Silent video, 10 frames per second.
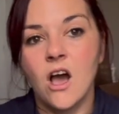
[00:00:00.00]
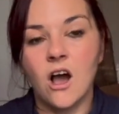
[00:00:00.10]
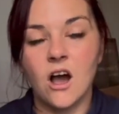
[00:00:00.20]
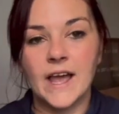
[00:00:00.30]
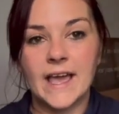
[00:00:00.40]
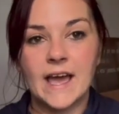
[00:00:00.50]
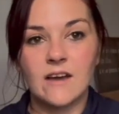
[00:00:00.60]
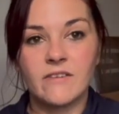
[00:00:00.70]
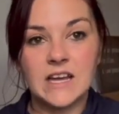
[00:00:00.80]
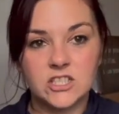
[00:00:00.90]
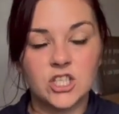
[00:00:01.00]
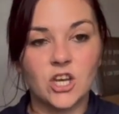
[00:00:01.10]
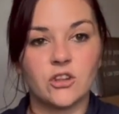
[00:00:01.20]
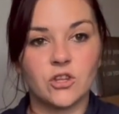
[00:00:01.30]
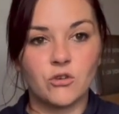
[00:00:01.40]
I have had to
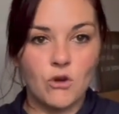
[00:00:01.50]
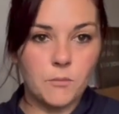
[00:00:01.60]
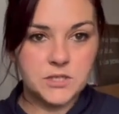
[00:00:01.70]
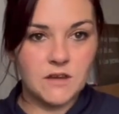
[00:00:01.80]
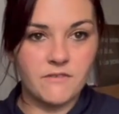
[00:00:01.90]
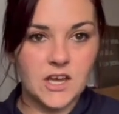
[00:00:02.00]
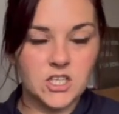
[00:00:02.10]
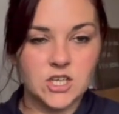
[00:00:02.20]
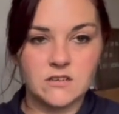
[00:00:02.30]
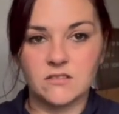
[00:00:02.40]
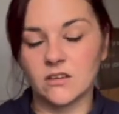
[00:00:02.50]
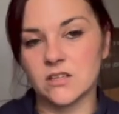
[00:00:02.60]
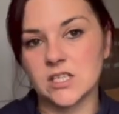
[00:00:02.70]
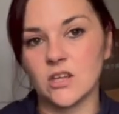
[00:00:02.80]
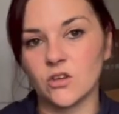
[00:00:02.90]
cut the cropped version, so
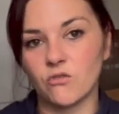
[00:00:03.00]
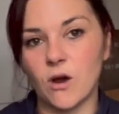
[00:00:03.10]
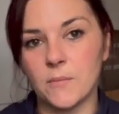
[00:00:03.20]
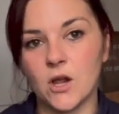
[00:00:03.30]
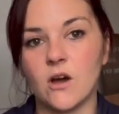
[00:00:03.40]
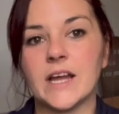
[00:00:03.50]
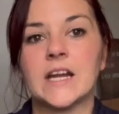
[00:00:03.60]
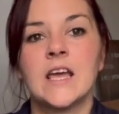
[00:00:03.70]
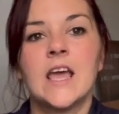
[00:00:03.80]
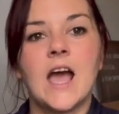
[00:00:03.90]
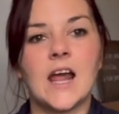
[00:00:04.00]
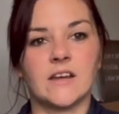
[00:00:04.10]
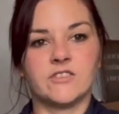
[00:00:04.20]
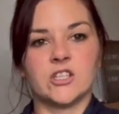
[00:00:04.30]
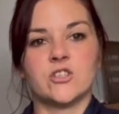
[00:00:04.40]
cut it at the crop line, and
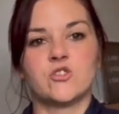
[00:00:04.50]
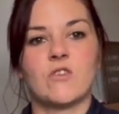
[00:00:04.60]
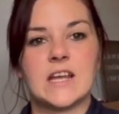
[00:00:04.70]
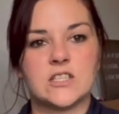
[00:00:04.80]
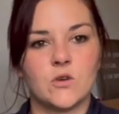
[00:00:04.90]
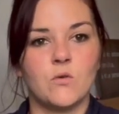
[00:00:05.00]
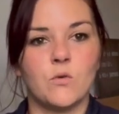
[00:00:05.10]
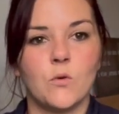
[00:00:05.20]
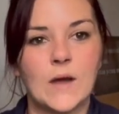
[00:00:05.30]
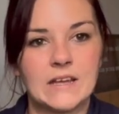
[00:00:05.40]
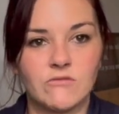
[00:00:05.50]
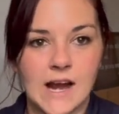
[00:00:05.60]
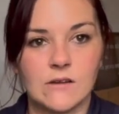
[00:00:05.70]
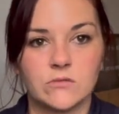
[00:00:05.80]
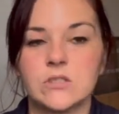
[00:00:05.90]
I've done a straight all the way
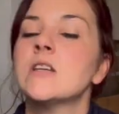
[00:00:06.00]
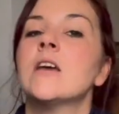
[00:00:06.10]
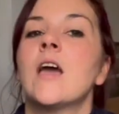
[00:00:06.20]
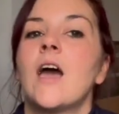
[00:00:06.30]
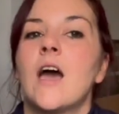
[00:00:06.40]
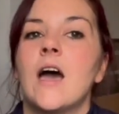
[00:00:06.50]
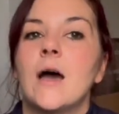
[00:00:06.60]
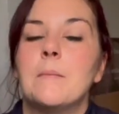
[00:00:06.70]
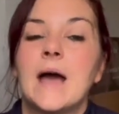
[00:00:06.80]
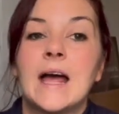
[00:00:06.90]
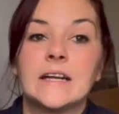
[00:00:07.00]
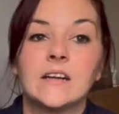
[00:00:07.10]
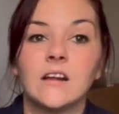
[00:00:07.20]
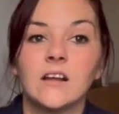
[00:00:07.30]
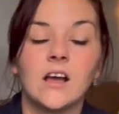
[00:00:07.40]
round, and
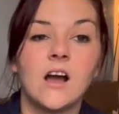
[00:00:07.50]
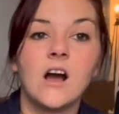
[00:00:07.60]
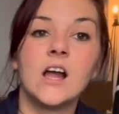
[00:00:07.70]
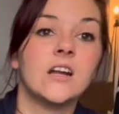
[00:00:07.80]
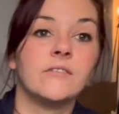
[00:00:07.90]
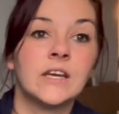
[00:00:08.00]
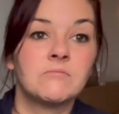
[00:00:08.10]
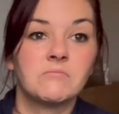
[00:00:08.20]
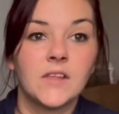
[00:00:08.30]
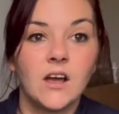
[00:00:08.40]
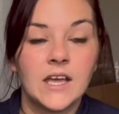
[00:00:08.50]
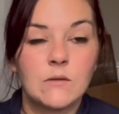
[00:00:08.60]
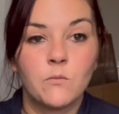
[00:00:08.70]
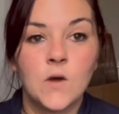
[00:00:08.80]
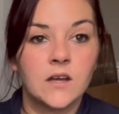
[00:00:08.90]
I love it.
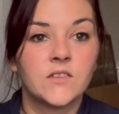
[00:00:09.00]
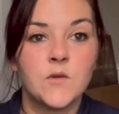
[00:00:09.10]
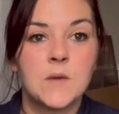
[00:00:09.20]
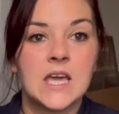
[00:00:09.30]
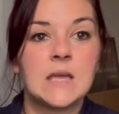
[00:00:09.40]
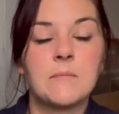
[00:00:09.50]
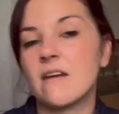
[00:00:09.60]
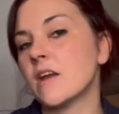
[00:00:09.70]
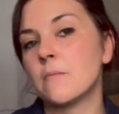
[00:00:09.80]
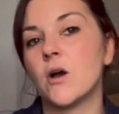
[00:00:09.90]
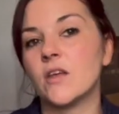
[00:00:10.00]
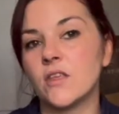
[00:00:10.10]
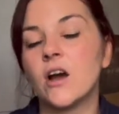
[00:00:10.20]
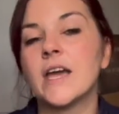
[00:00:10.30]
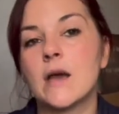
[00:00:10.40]
It works for me, bearing in mind
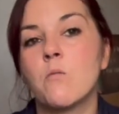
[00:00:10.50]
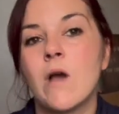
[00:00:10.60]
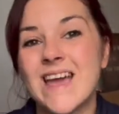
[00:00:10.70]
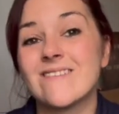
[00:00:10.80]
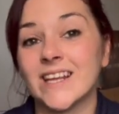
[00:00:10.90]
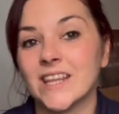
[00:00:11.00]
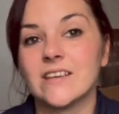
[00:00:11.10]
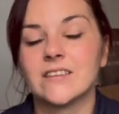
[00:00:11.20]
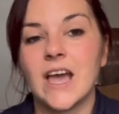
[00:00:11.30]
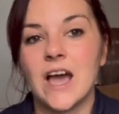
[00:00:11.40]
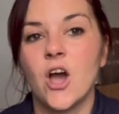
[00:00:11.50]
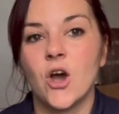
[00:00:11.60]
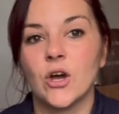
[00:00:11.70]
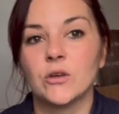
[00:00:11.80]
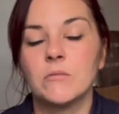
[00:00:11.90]
that I am wearing this at
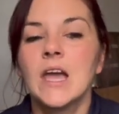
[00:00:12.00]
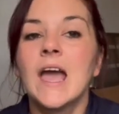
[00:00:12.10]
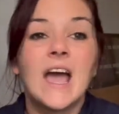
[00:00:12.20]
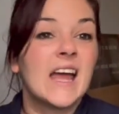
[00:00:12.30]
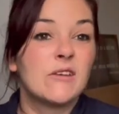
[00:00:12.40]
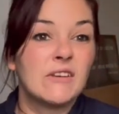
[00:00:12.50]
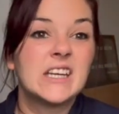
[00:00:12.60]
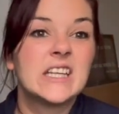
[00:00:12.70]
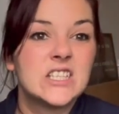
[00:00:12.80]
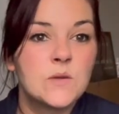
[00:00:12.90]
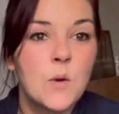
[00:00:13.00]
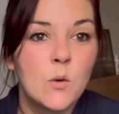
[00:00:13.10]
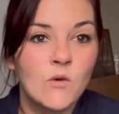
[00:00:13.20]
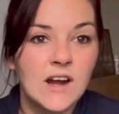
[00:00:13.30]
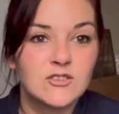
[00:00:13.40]
home, and if I need to
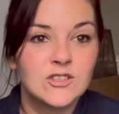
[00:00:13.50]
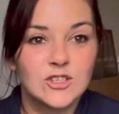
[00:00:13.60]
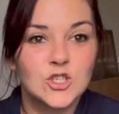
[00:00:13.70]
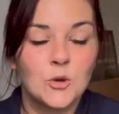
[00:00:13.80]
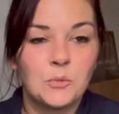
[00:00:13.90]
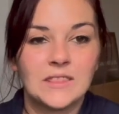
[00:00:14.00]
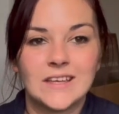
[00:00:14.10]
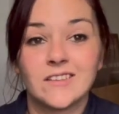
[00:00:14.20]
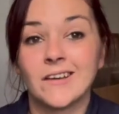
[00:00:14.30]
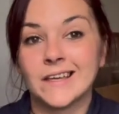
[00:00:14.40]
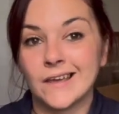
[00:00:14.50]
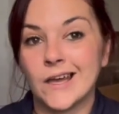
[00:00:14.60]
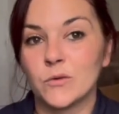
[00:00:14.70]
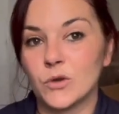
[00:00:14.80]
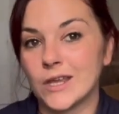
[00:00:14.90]
pop round to the shop in this, I
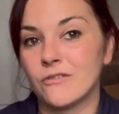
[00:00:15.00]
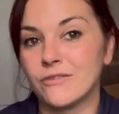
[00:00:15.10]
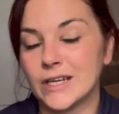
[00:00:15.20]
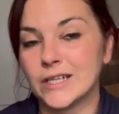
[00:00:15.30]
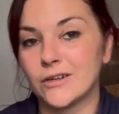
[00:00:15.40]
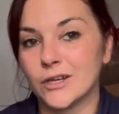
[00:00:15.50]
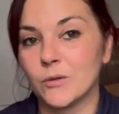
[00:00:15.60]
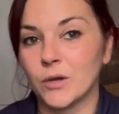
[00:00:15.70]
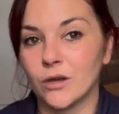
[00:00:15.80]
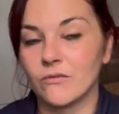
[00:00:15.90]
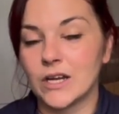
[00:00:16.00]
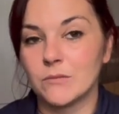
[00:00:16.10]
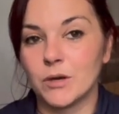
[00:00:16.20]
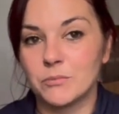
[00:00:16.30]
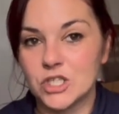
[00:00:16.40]
can without feeling like I'm going around in
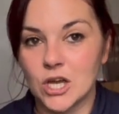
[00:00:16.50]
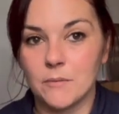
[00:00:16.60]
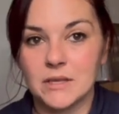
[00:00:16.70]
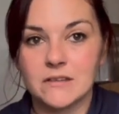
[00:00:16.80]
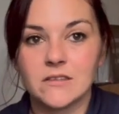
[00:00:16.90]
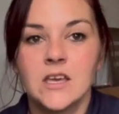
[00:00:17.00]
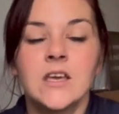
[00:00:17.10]
my pajamas.